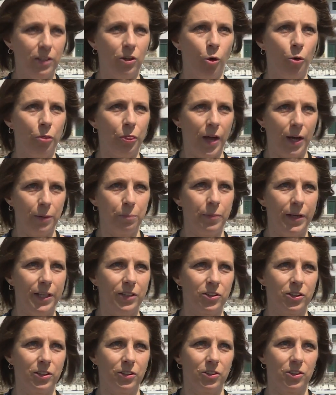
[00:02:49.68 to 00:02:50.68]
on that
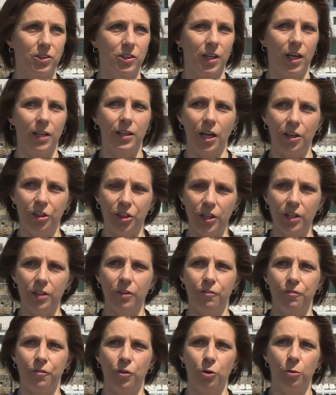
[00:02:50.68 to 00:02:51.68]
basis. And I think
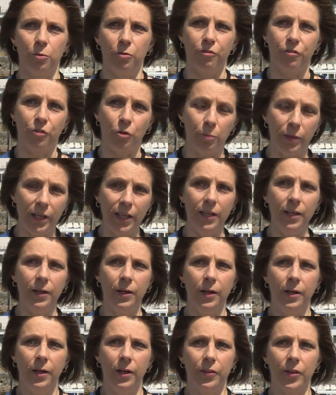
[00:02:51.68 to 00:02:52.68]
for me,
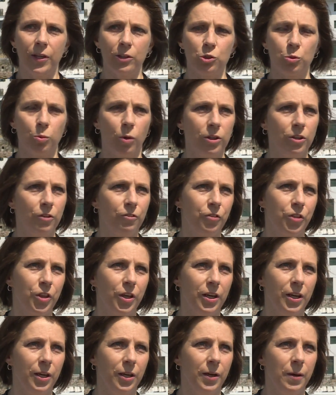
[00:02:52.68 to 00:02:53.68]
that's one of
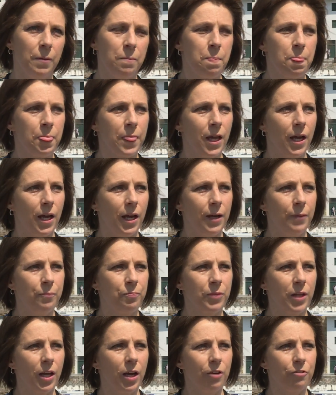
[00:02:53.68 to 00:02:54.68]
a
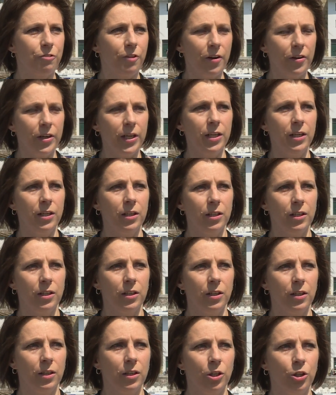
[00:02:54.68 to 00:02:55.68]
very
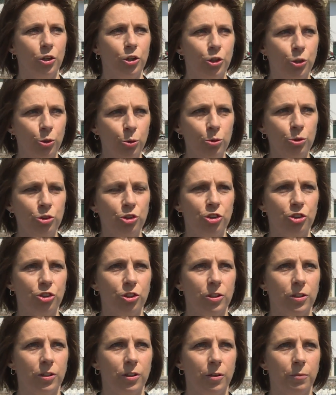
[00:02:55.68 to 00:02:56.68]
huge
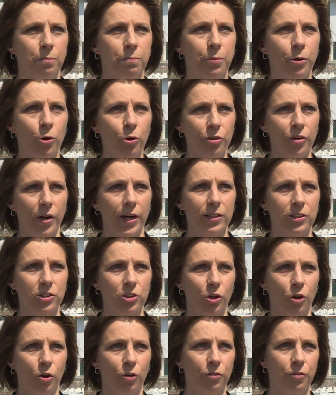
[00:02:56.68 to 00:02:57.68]
progress
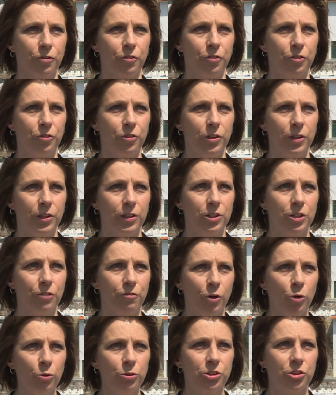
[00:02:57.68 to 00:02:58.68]
of
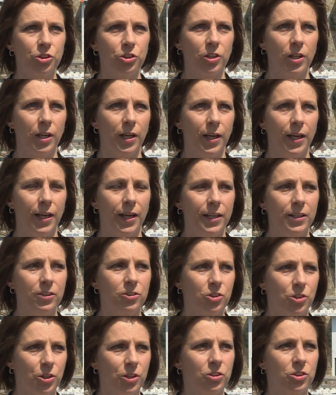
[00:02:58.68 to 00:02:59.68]
Devotes,
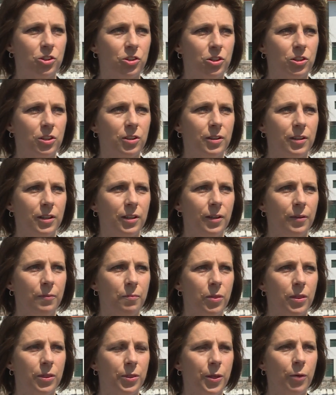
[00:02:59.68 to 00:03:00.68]
is this,
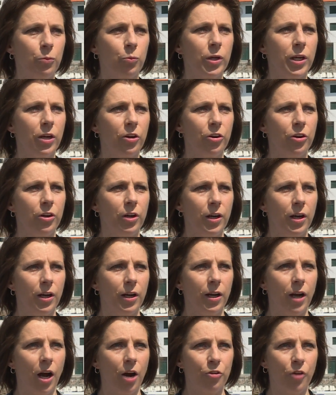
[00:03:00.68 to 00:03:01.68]
that we are
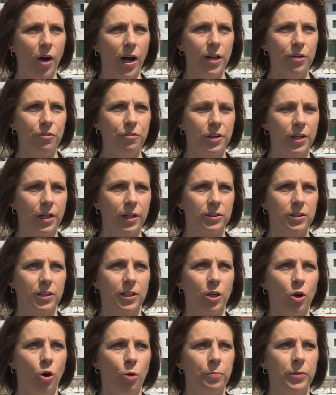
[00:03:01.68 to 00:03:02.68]
arriving at a
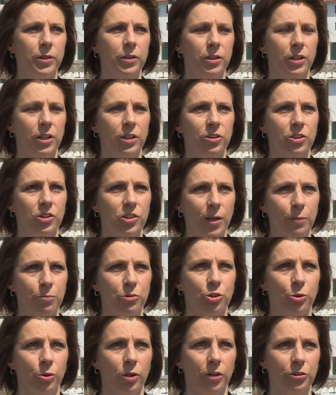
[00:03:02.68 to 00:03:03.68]
common
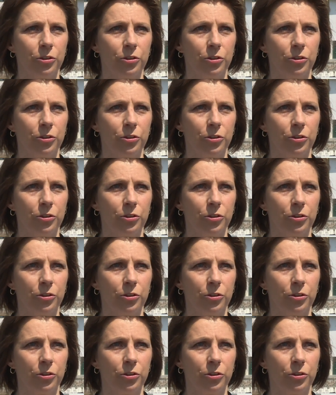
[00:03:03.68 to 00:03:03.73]
conceptual